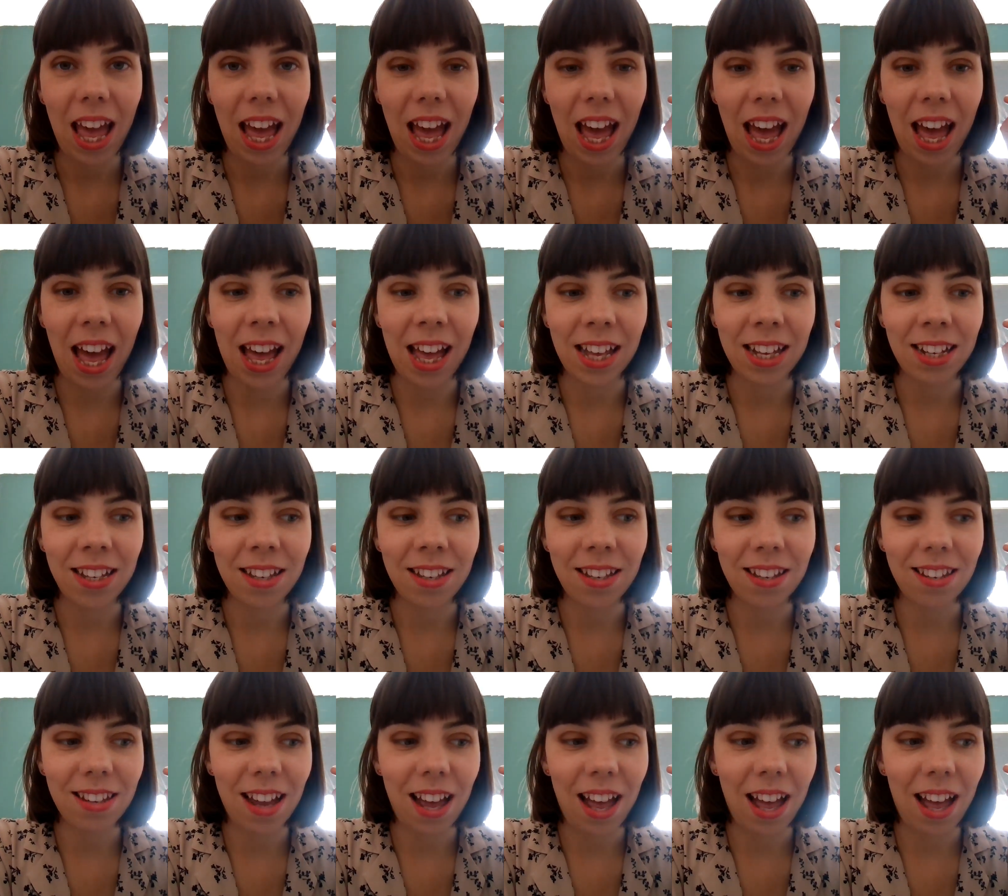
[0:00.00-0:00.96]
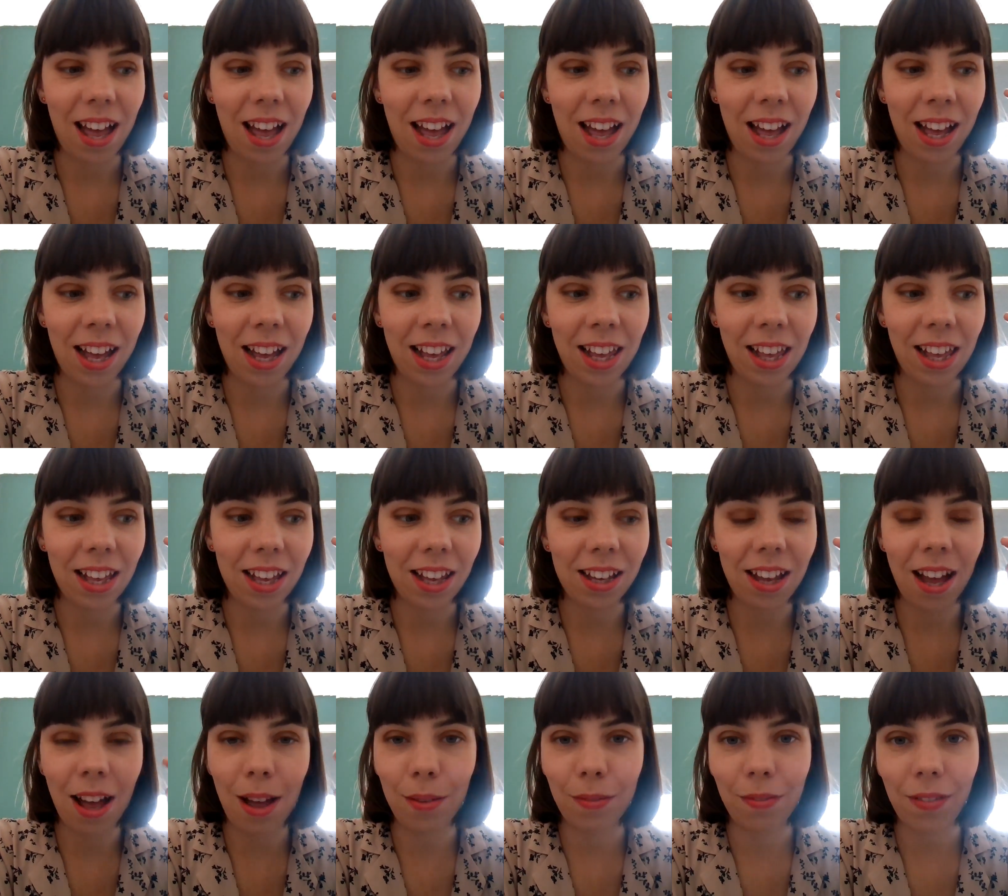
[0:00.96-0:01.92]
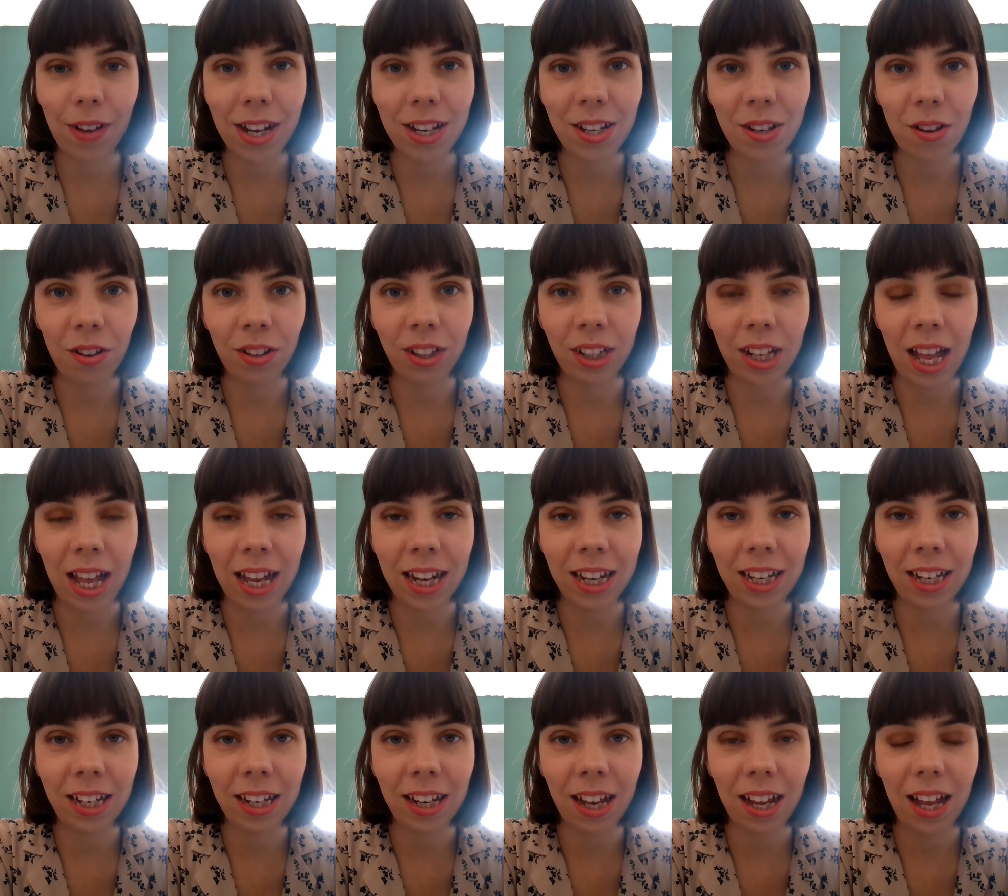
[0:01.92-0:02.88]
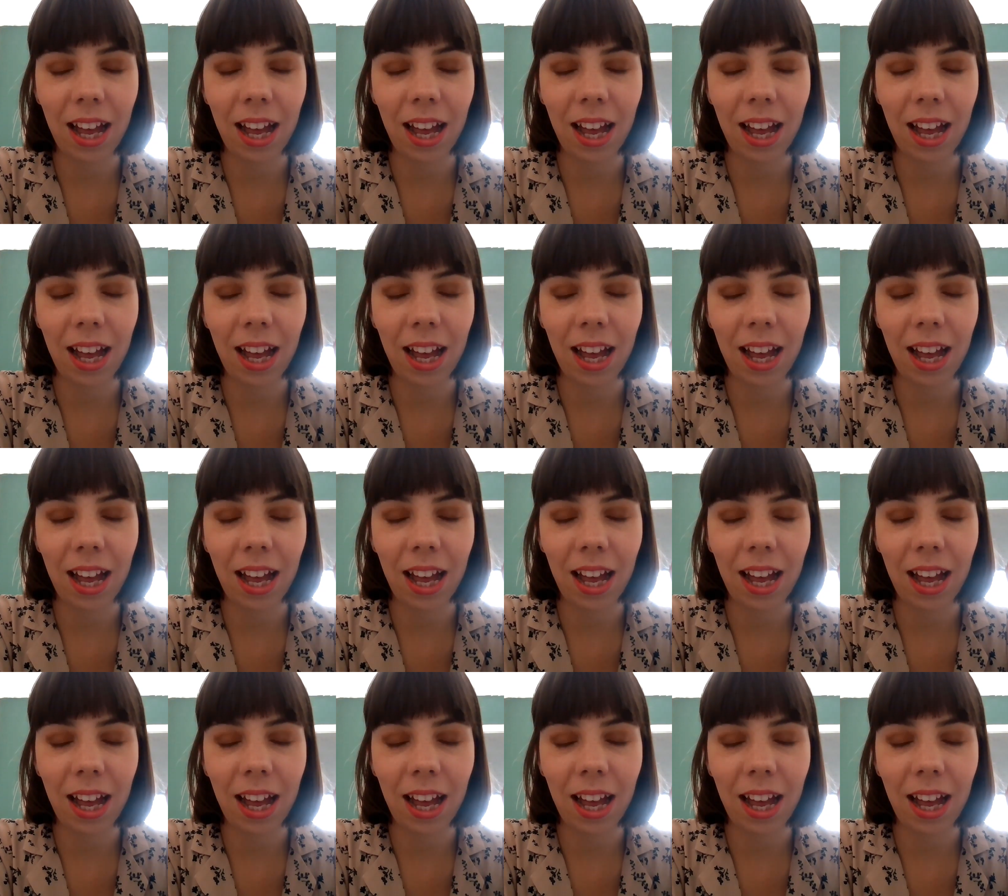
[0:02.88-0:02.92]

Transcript: and I can't find it online.